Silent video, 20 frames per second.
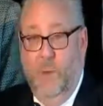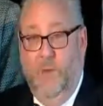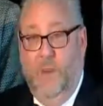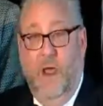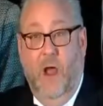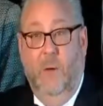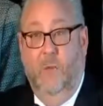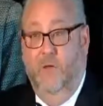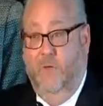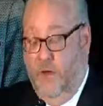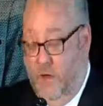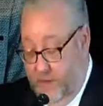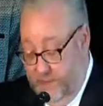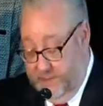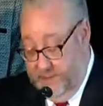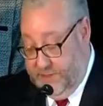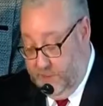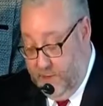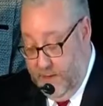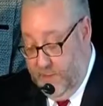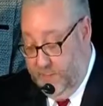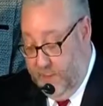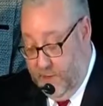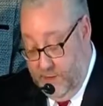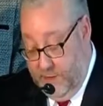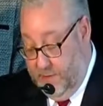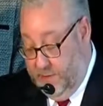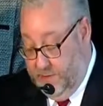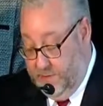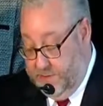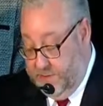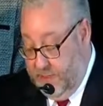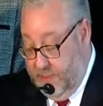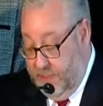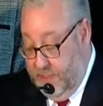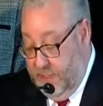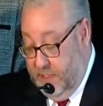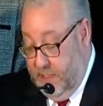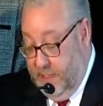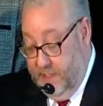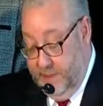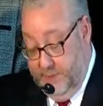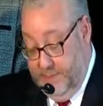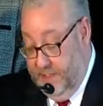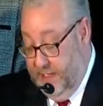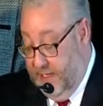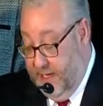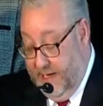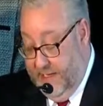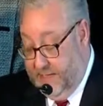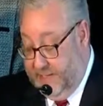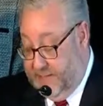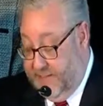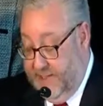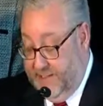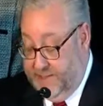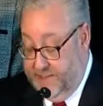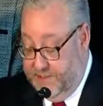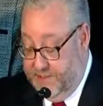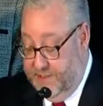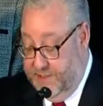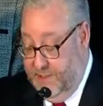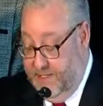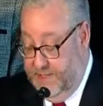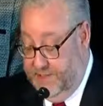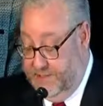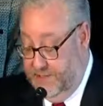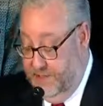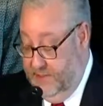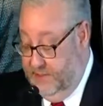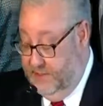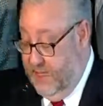With the help of all these great partners, including United States Attorneys